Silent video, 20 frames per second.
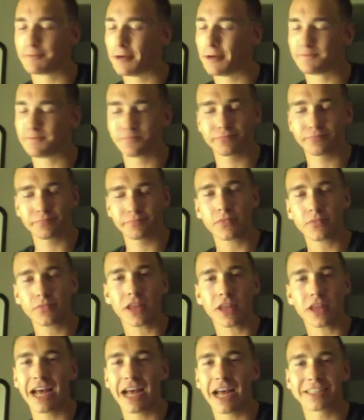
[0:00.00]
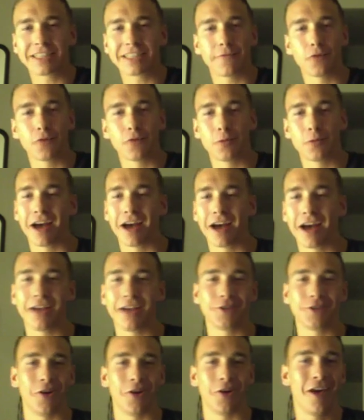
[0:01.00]
But that's it for me,
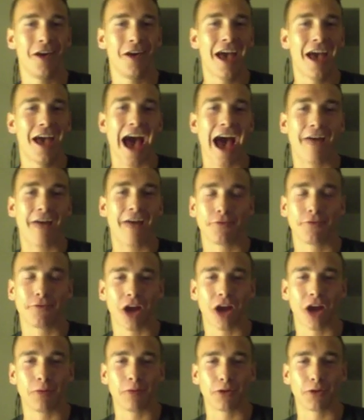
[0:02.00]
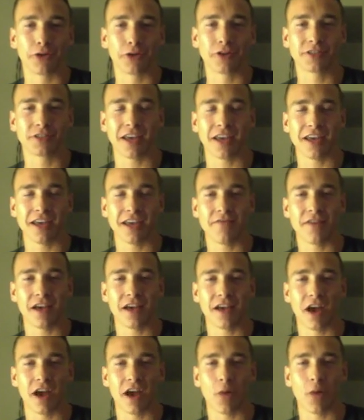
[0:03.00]
guys. You know, have a phenomenal Thursday
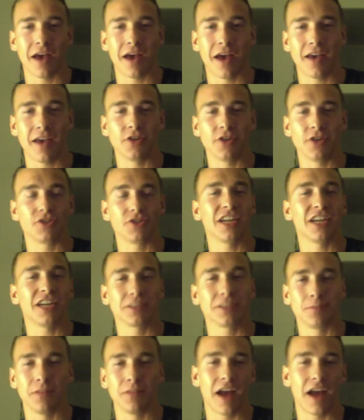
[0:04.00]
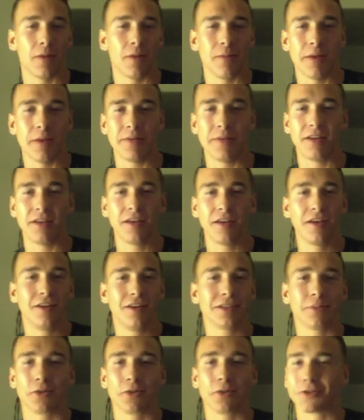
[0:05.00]
evening. I hope I, you know, shed some light on maybe
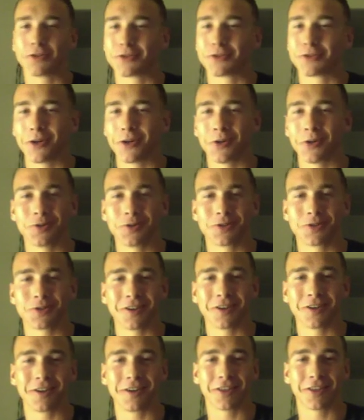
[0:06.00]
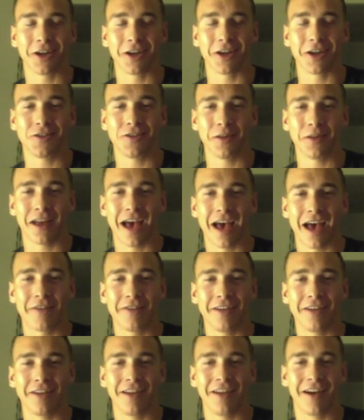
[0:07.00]
some of the concerns or thoughts you've been
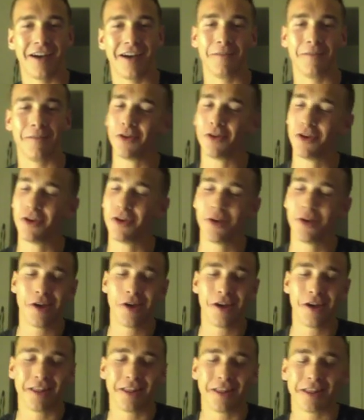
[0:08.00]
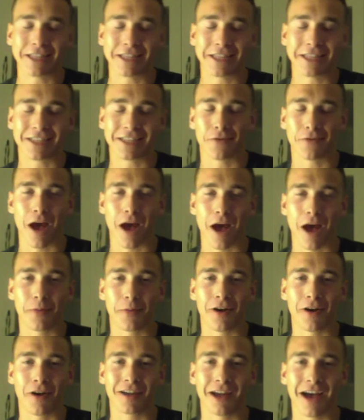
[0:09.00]
having. Thanks again for
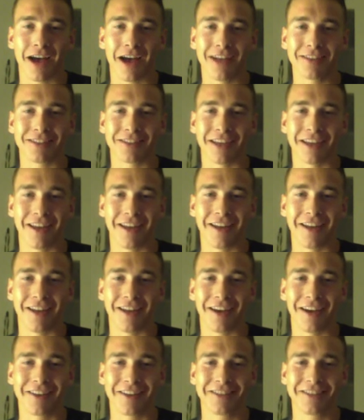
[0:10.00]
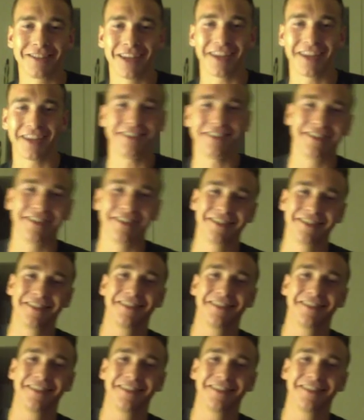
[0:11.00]
hopping on, guys, and take it easy.